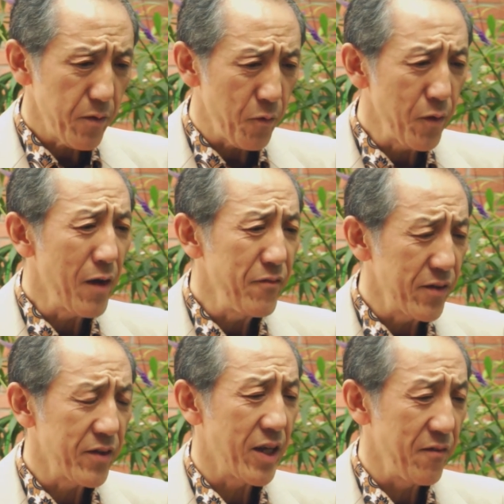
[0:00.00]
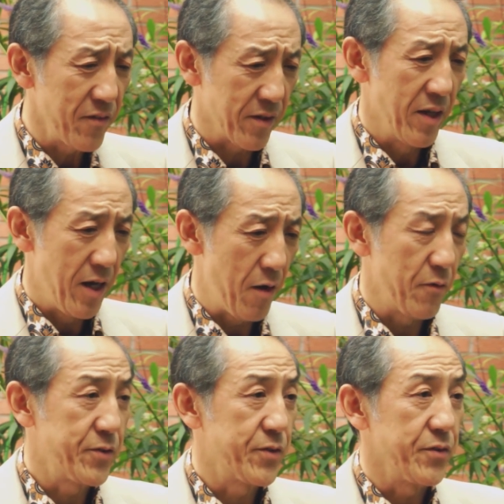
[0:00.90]
we have not given
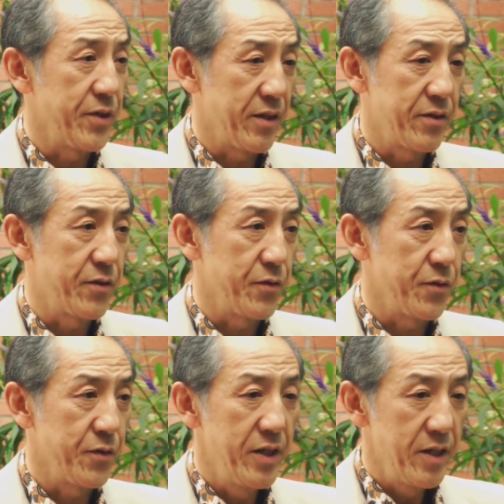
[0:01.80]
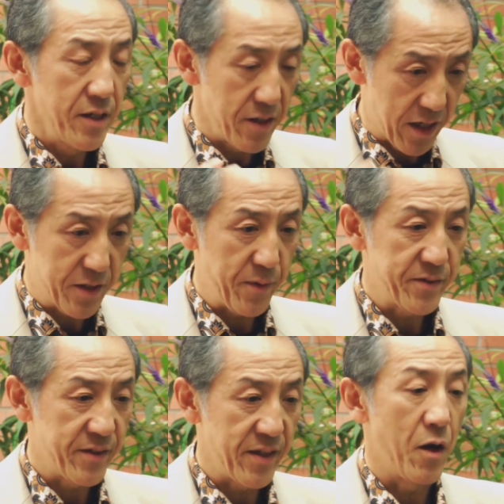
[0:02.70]
our students to
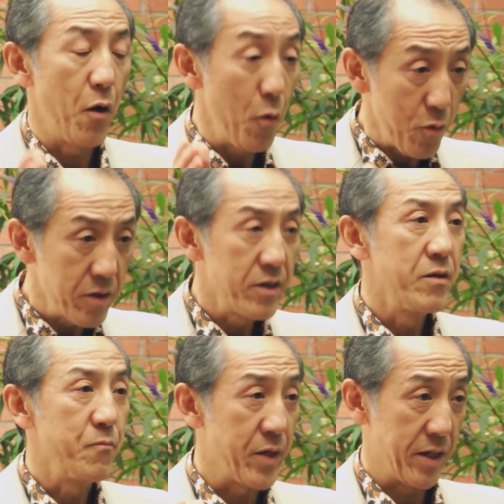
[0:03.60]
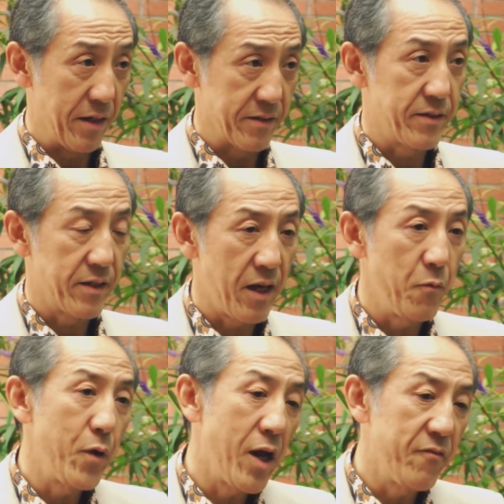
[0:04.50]
express their own meanings. Okay?
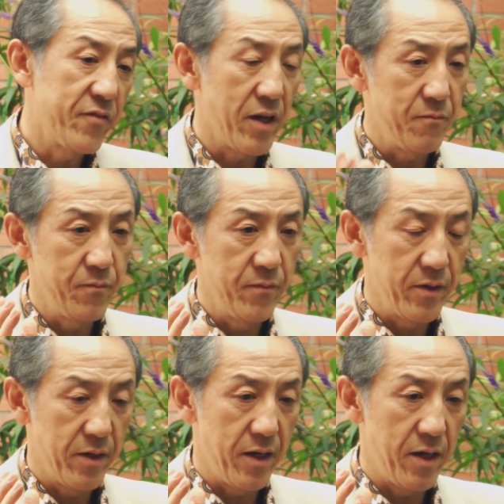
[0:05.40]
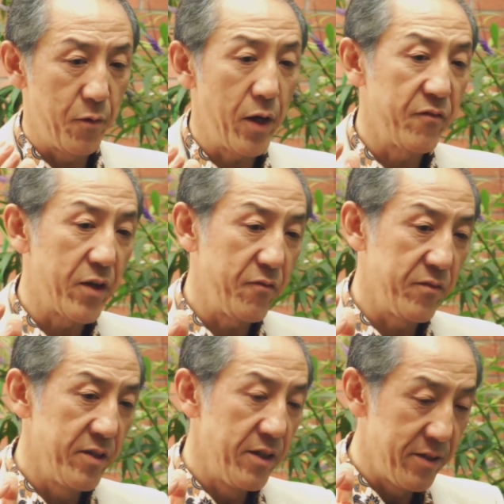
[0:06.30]
We have
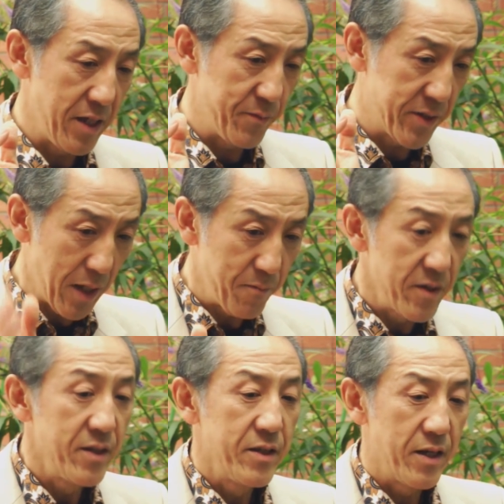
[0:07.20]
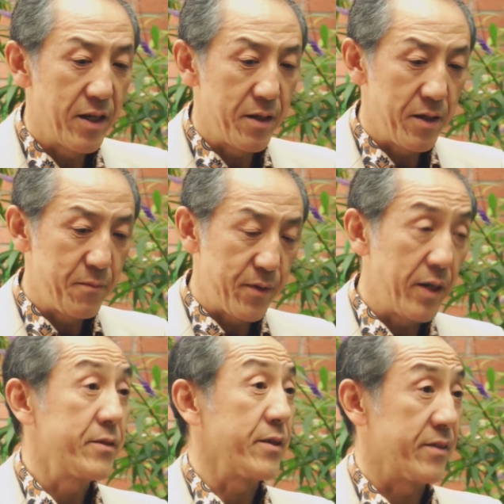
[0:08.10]
given them some
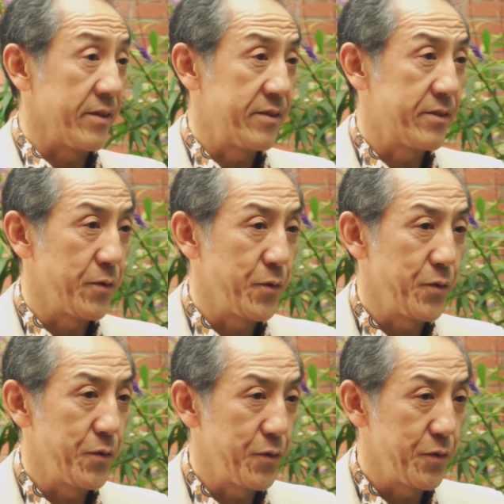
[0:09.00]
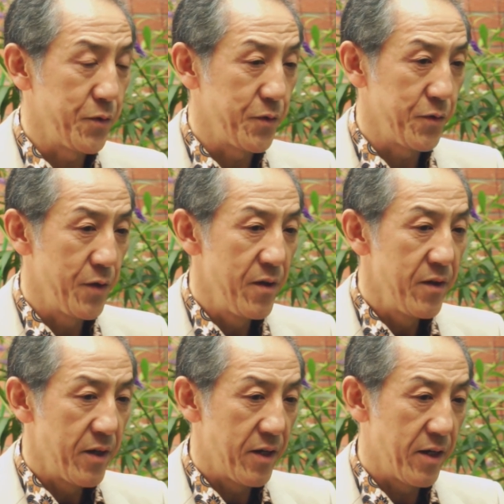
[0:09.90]
practices to
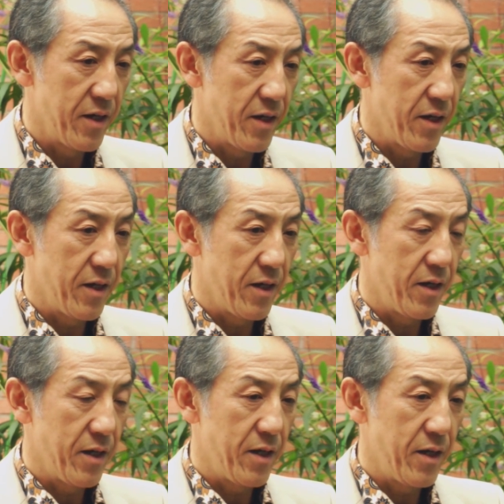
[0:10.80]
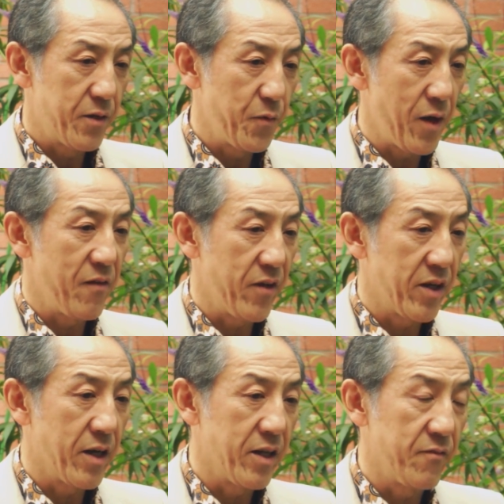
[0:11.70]
have
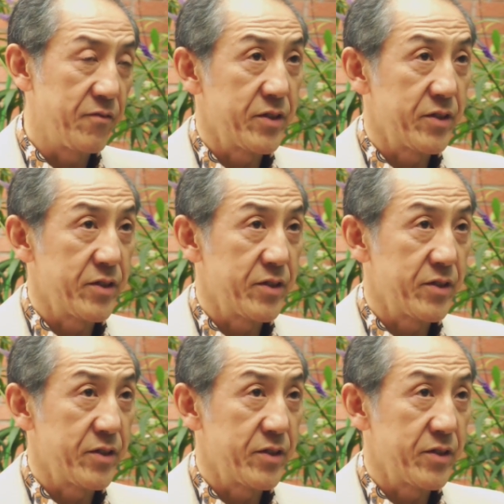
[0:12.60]
a kind of